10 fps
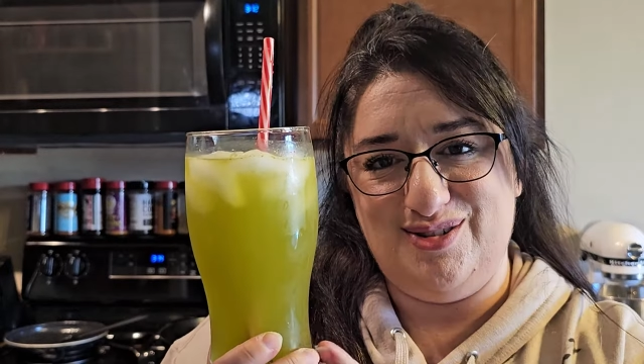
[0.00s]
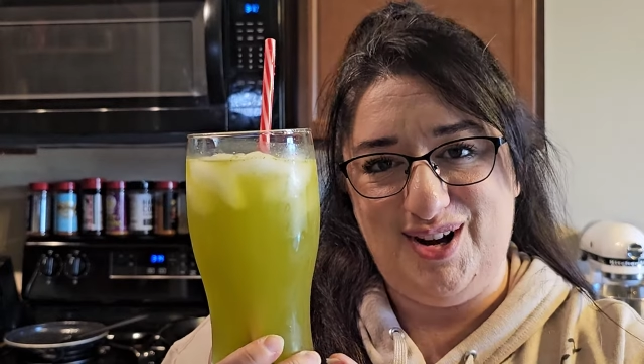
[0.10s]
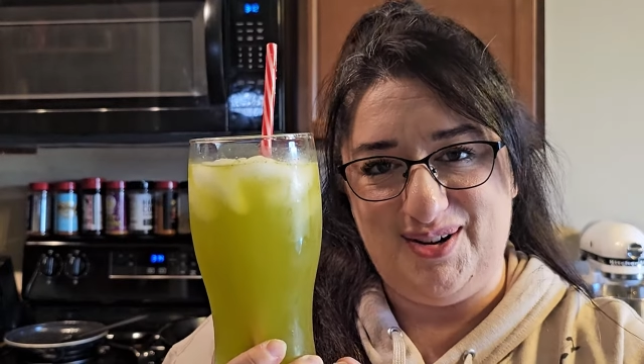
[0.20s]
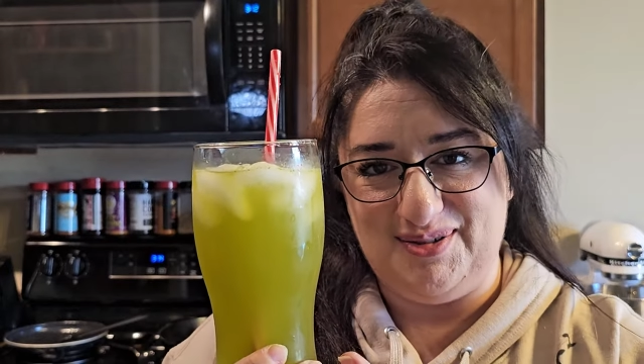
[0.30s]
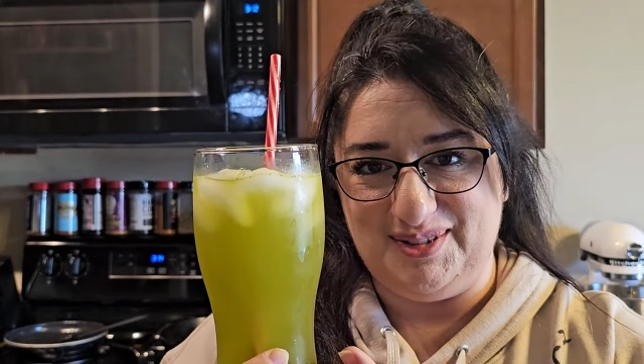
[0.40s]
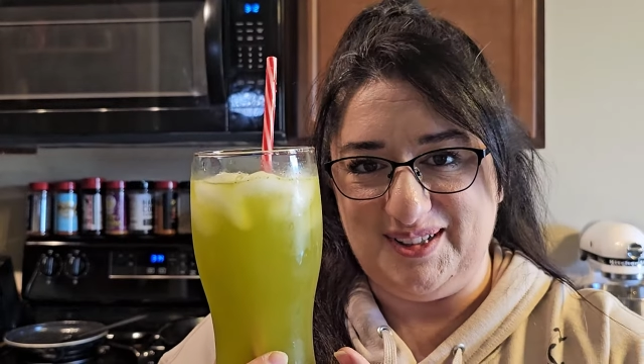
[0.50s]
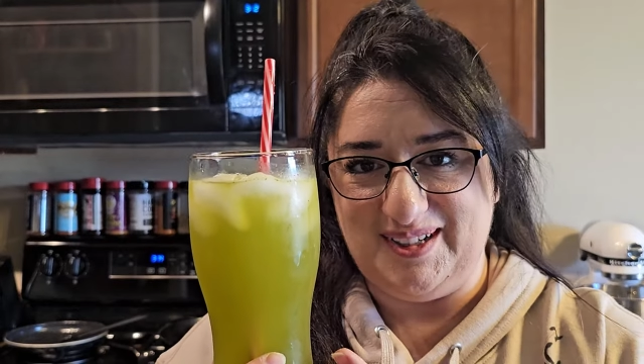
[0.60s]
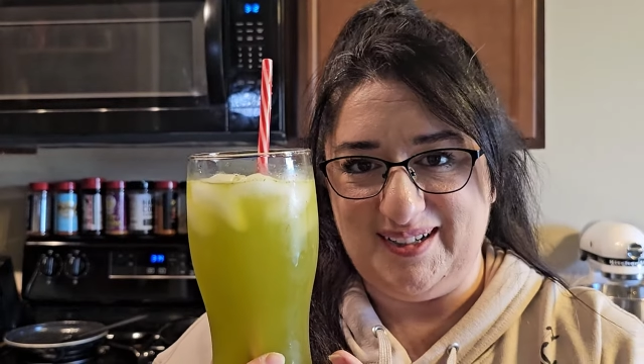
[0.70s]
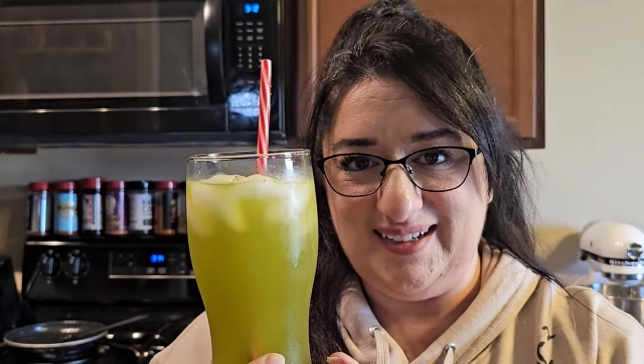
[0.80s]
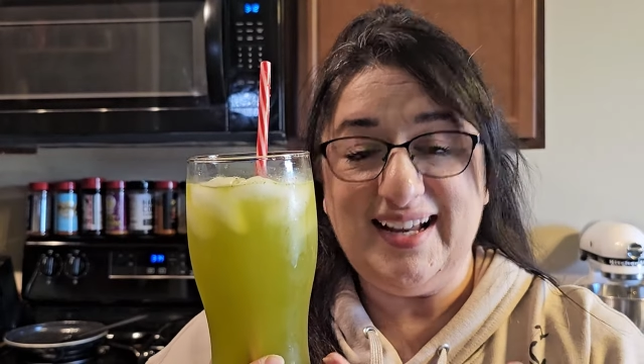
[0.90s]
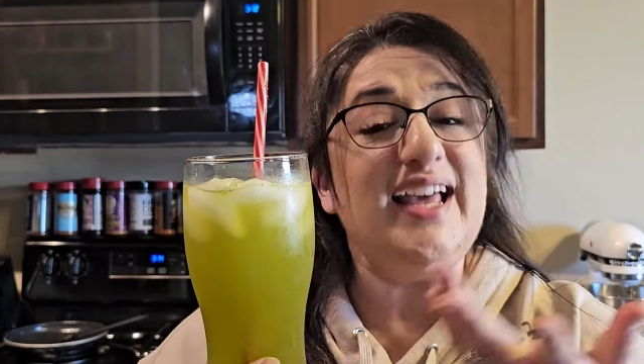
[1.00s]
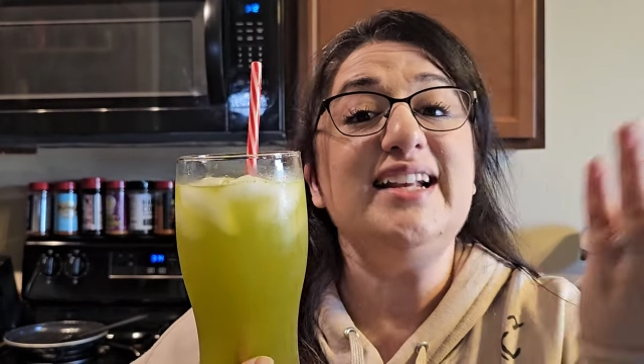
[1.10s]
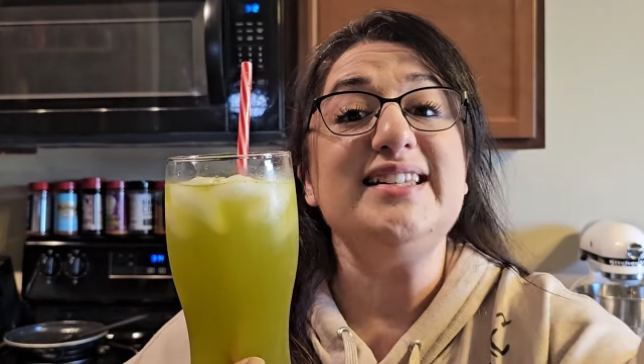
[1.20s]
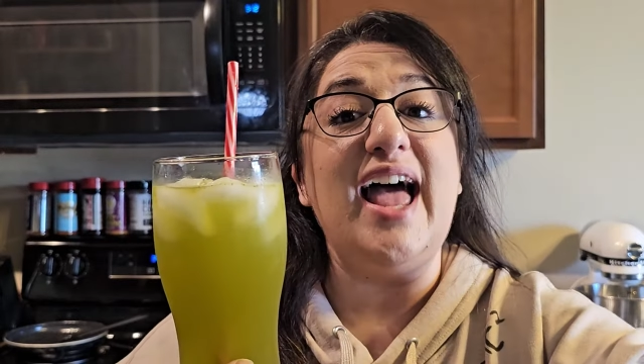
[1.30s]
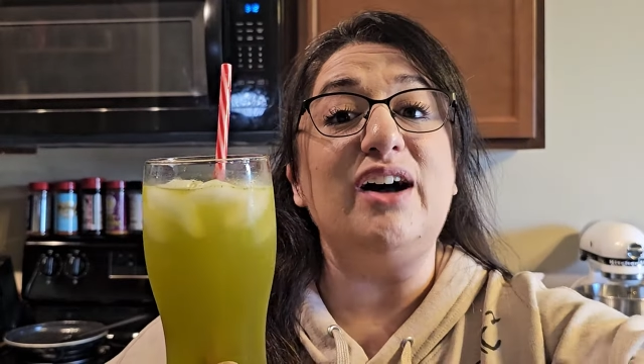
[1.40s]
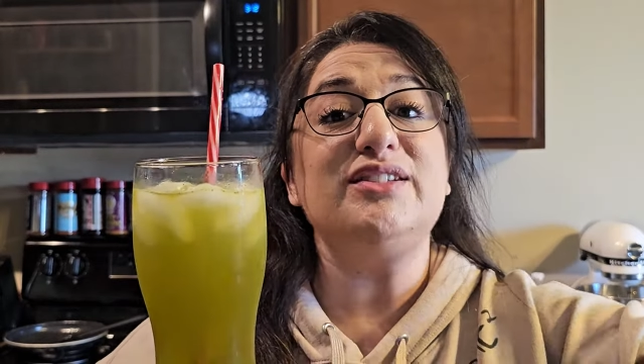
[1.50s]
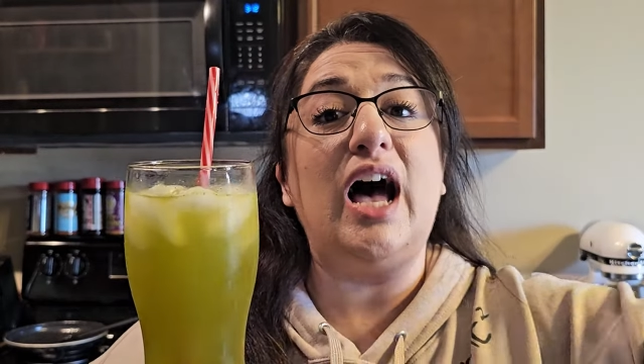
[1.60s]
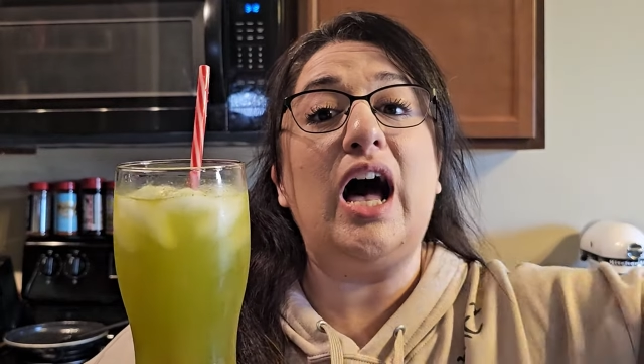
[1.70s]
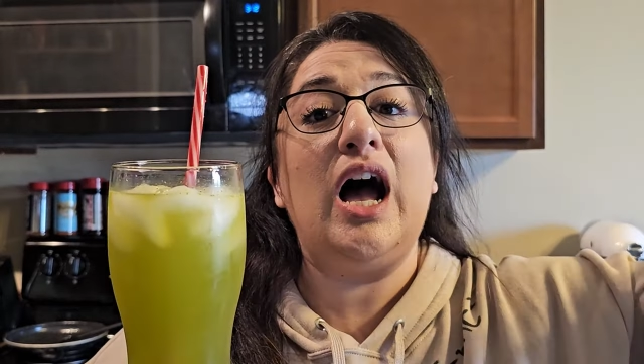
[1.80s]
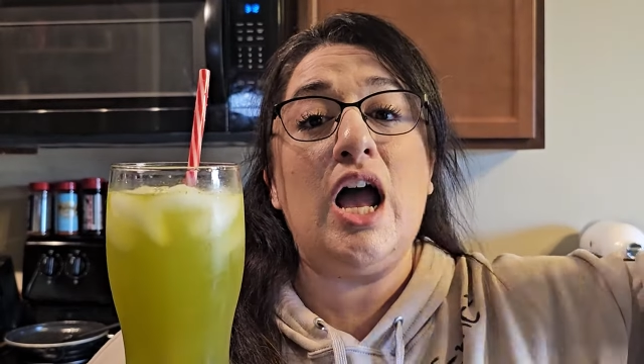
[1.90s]
Cola. It is now
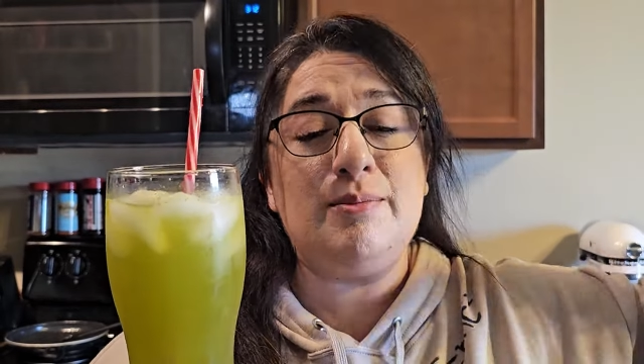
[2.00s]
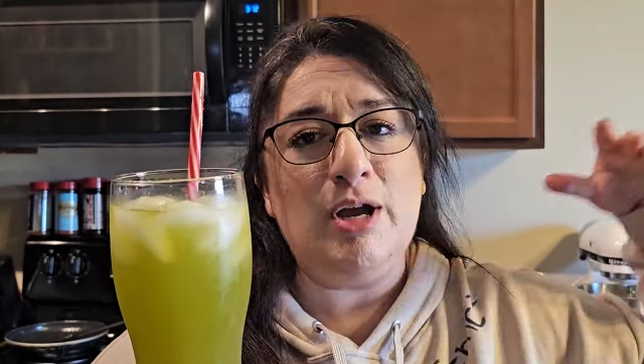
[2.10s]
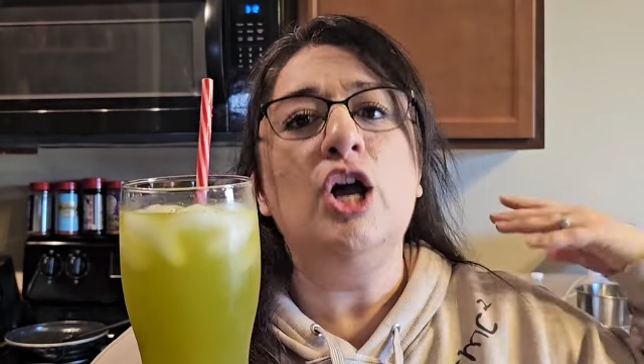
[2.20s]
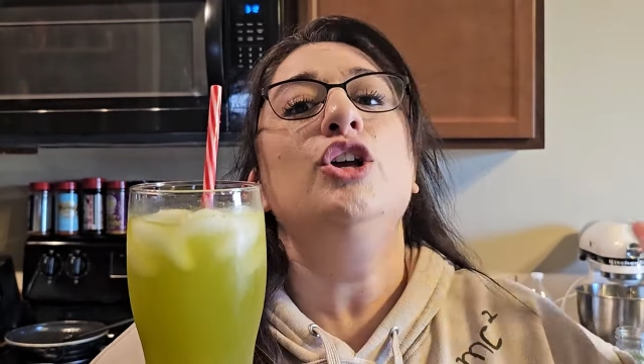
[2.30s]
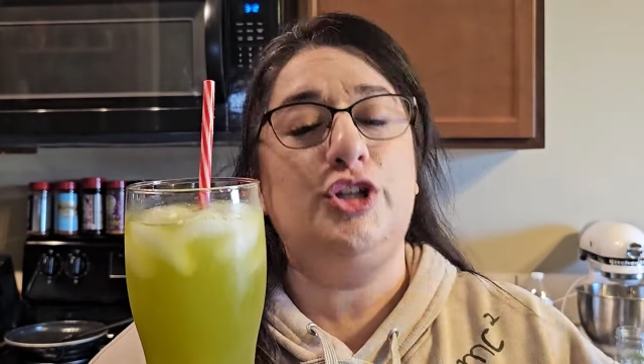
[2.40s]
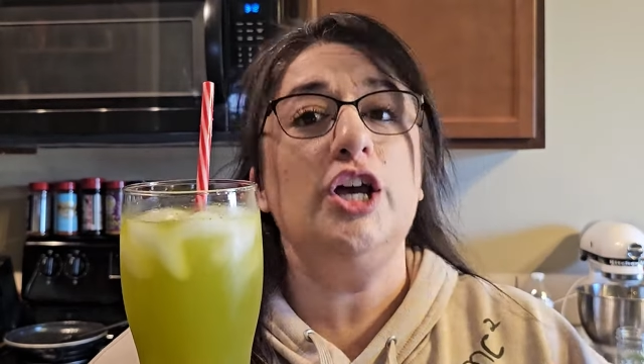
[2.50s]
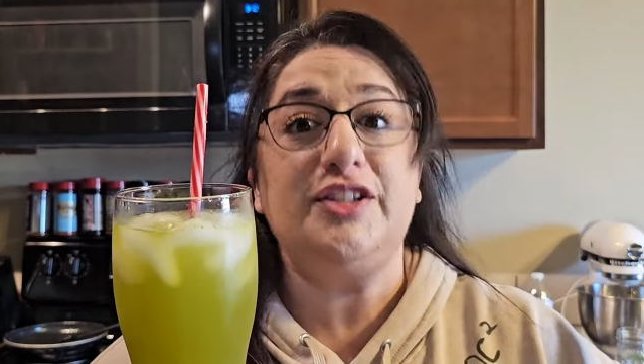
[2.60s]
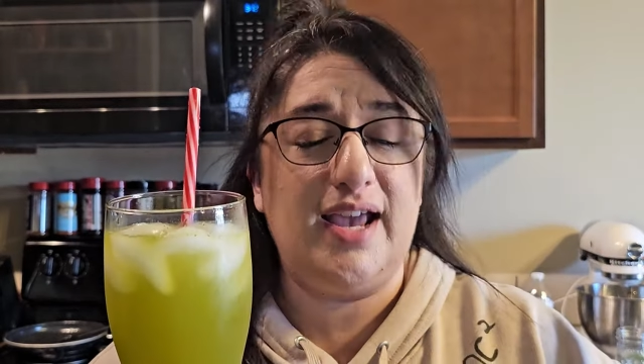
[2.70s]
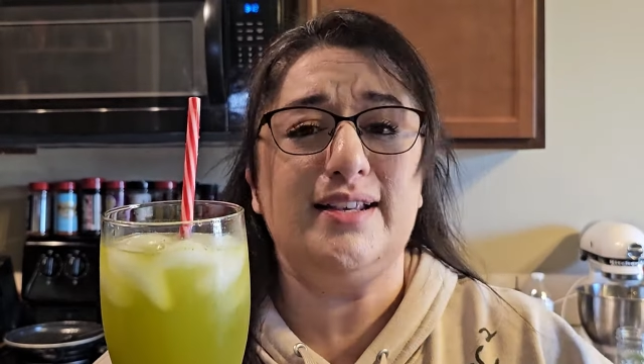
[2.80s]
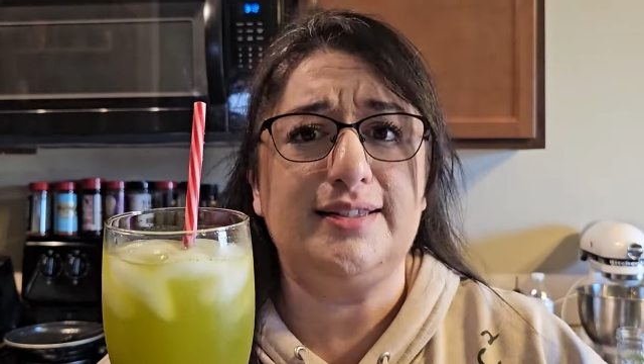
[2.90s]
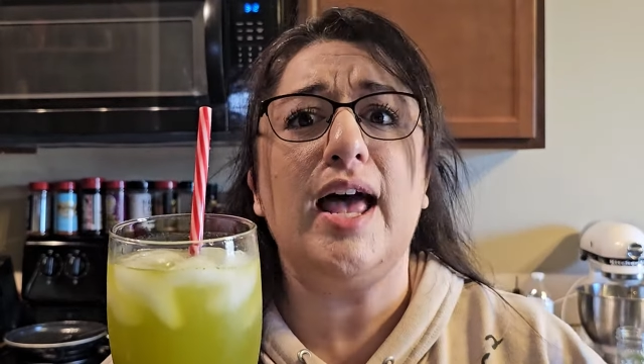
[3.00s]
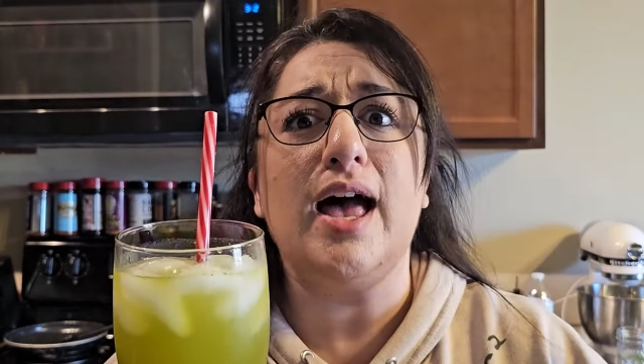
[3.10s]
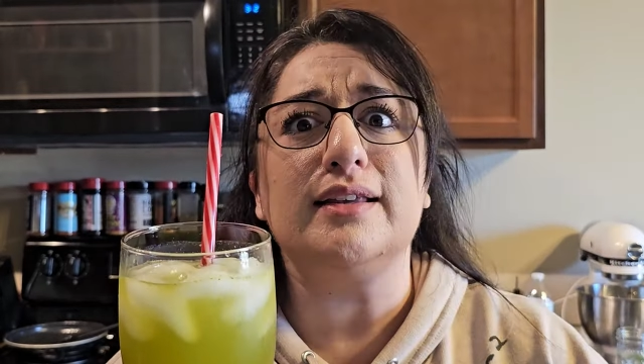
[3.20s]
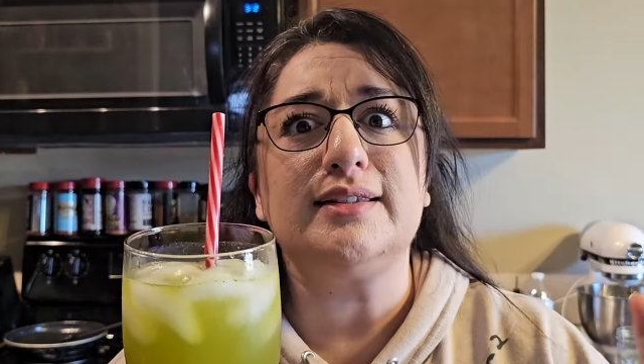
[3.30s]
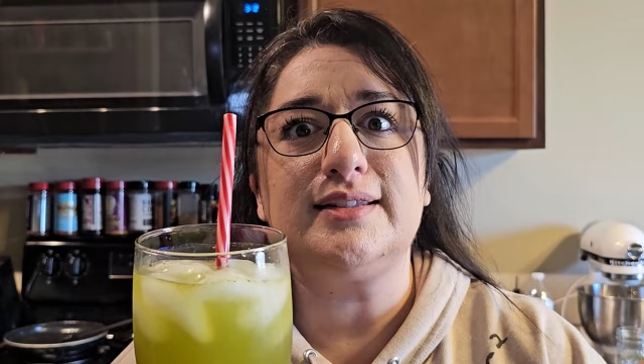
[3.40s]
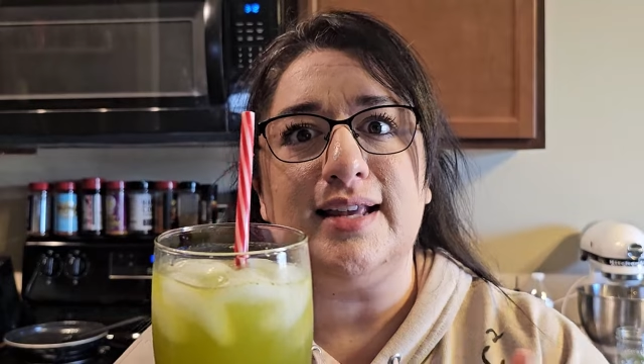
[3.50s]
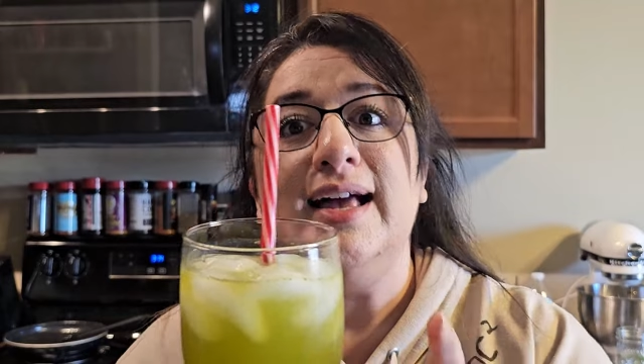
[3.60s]
time to taste test.